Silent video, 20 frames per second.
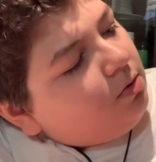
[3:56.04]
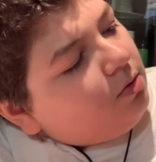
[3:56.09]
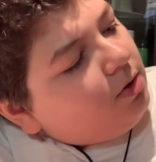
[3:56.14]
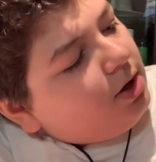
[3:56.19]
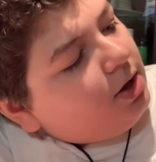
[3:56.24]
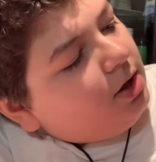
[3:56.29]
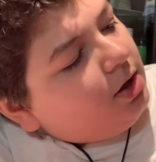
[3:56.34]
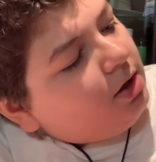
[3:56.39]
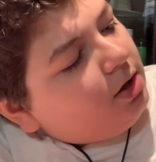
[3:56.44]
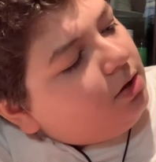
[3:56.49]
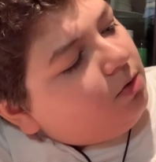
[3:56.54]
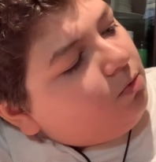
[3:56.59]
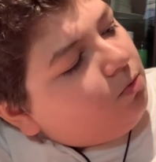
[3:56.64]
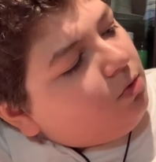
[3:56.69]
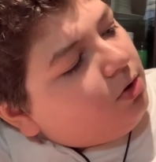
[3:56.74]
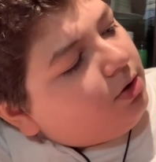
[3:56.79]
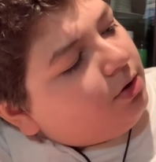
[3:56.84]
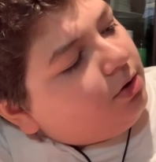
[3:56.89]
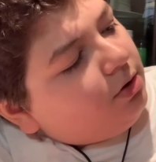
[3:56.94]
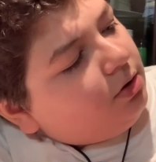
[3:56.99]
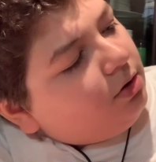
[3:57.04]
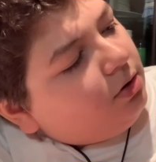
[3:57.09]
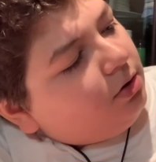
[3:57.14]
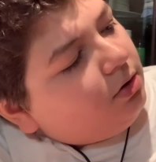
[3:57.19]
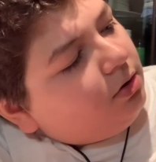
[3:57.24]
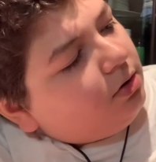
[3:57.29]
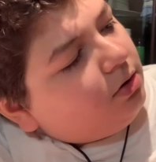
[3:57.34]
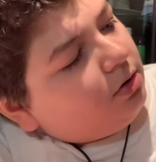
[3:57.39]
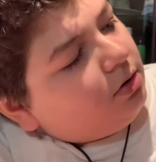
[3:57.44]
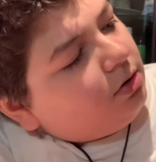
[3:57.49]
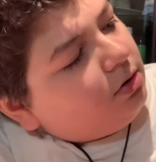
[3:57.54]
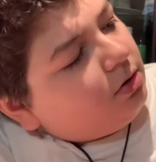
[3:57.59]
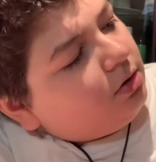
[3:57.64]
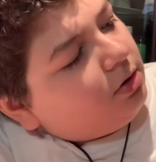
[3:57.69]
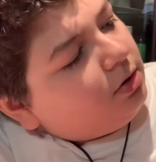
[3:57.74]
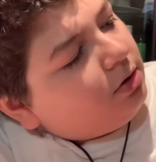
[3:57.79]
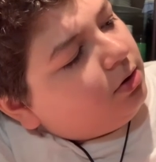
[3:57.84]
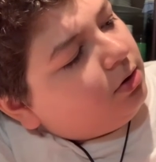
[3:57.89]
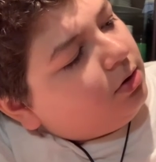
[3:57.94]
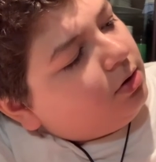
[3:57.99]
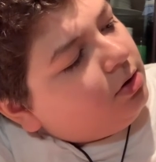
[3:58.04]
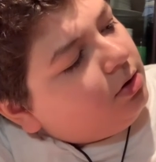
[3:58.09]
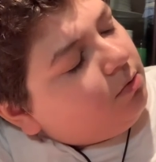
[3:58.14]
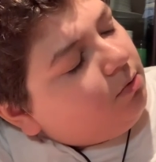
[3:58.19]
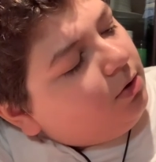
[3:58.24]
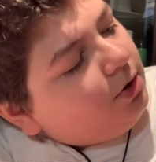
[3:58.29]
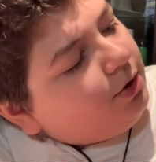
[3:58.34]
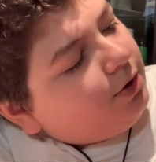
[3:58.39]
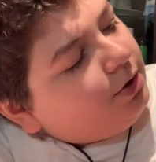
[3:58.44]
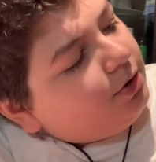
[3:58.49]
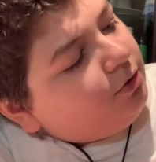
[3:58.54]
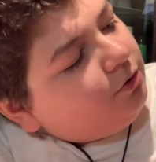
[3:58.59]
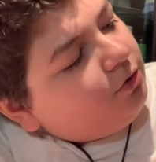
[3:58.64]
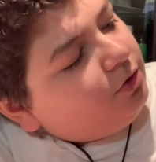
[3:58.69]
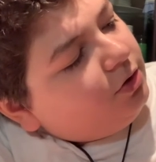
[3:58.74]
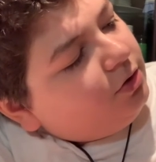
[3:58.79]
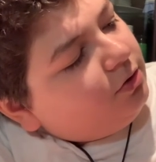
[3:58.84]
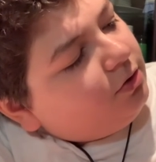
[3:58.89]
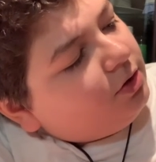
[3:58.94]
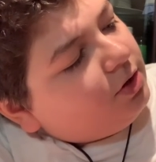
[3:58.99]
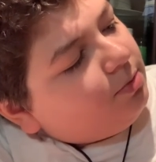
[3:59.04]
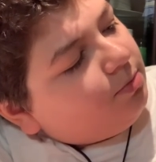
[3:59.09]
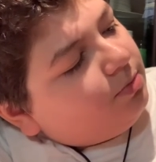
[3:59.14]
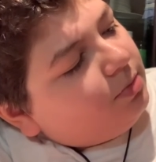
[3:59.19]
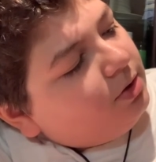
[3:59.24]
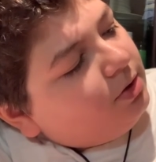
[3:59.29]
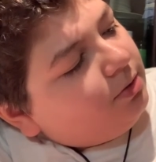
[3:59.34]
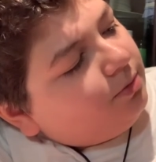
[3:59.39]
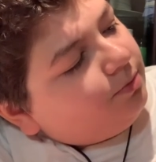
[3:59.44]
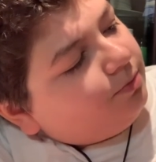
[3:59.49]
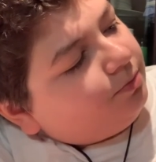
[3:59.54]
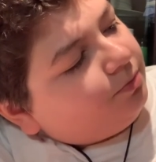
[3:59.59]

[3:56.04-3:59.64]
and Water, Water Energy, Skipla,